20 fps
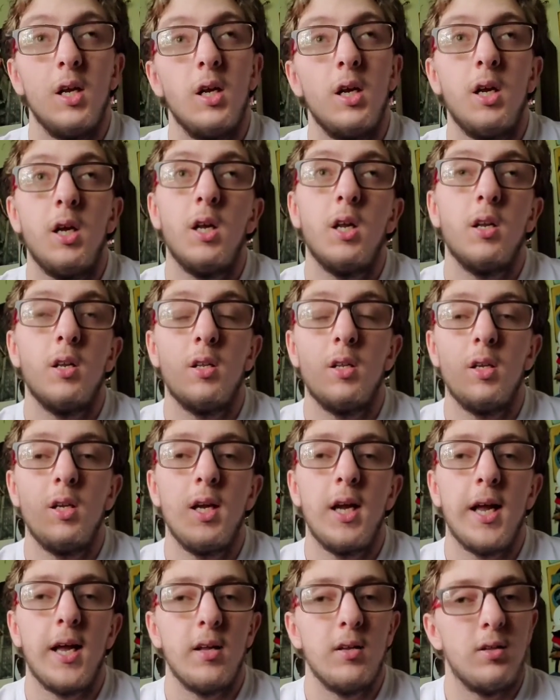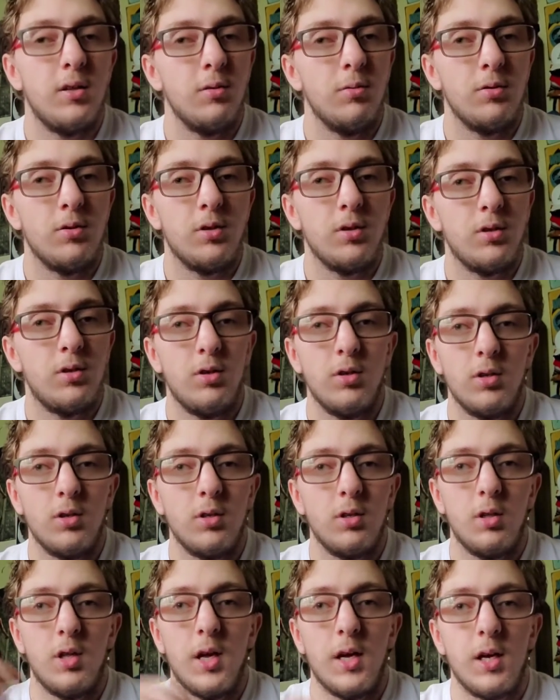and yeah, there was just,
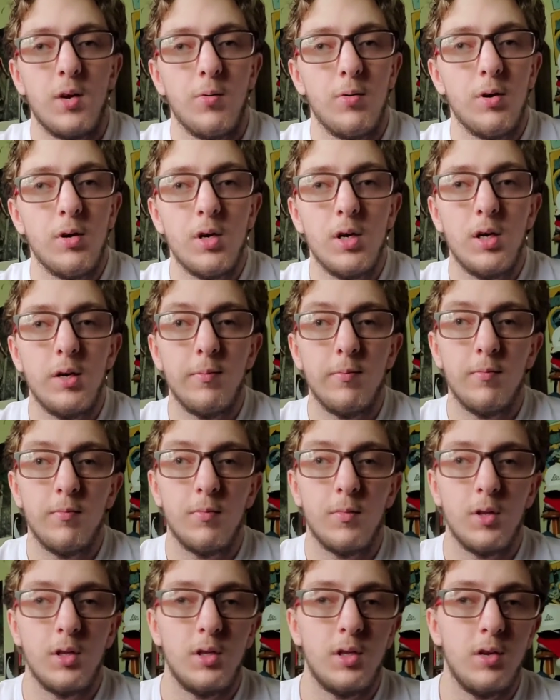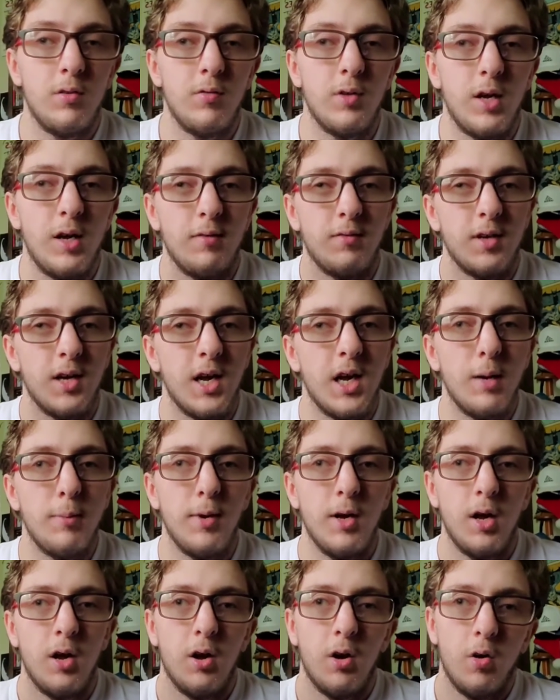just a lot going on. Didn't really have time
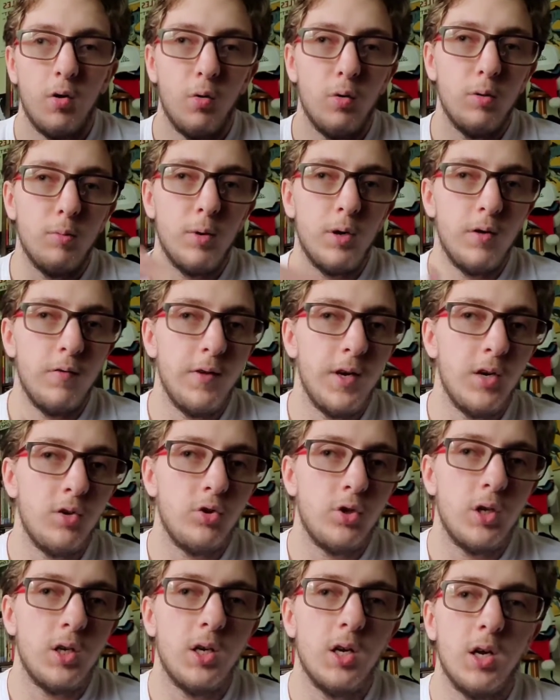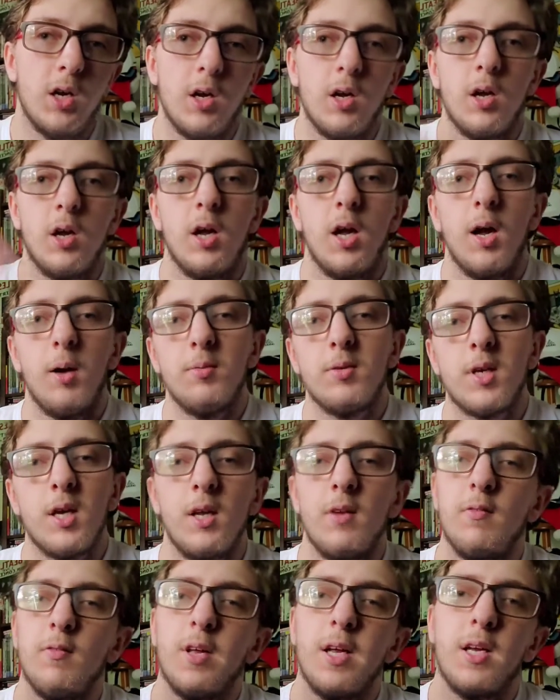or motivation. I was
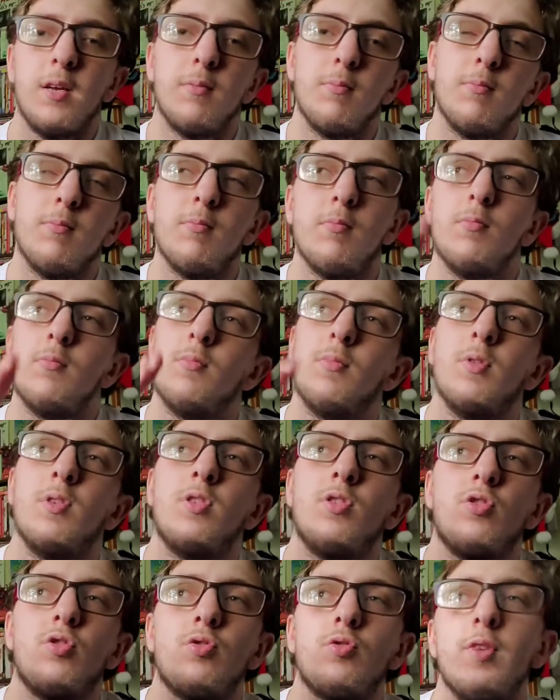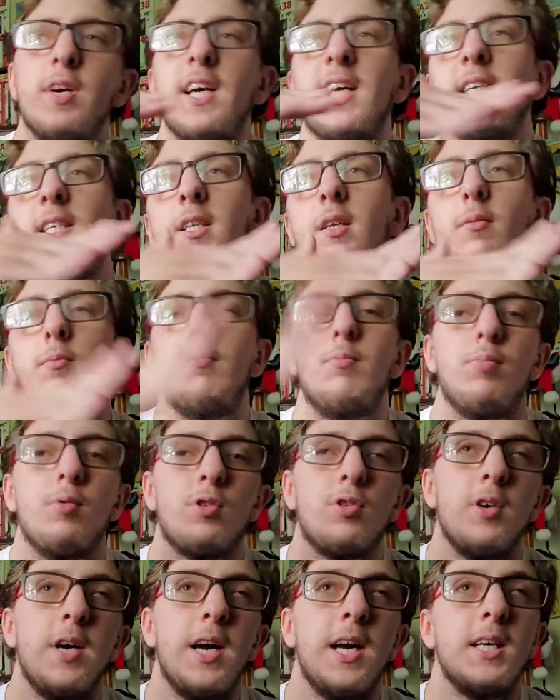kind of like stressed and
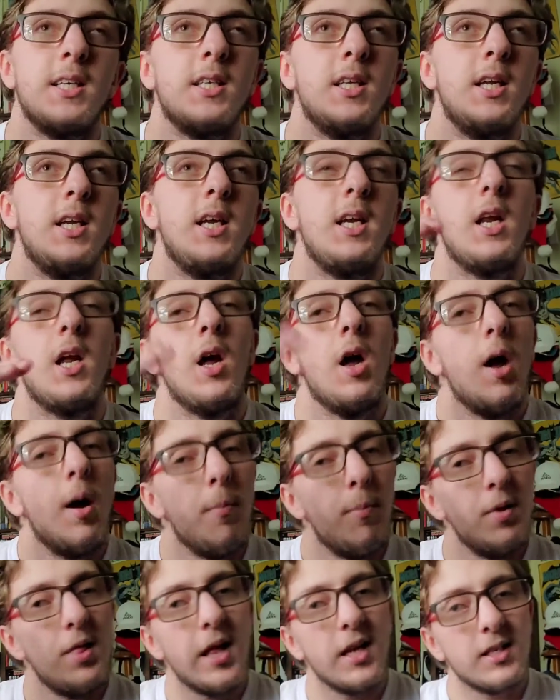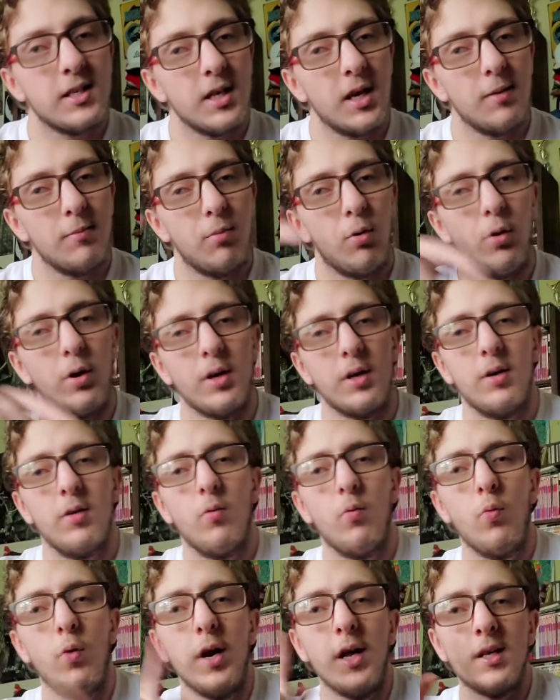procrastinating, but that's not important.
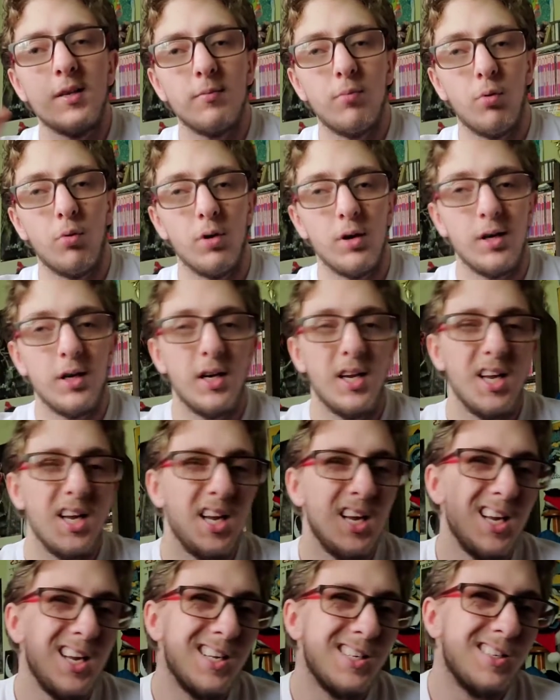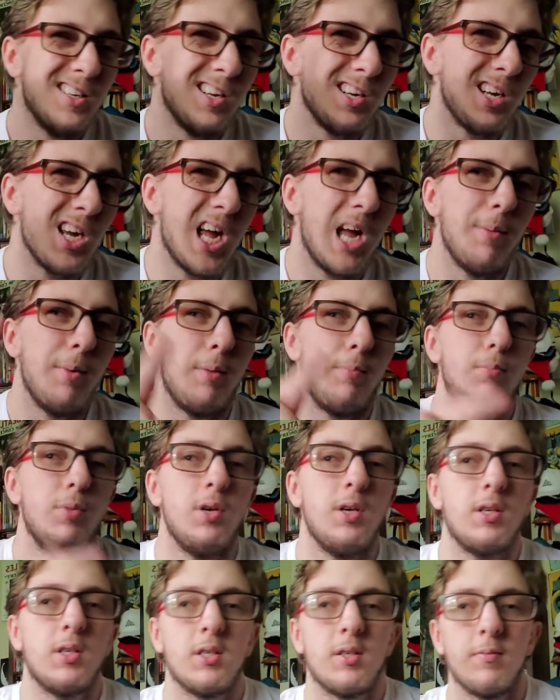What is important is comic
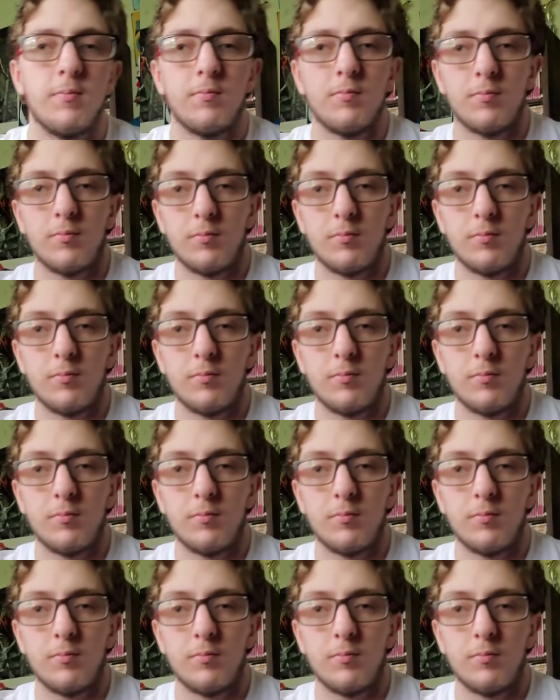books.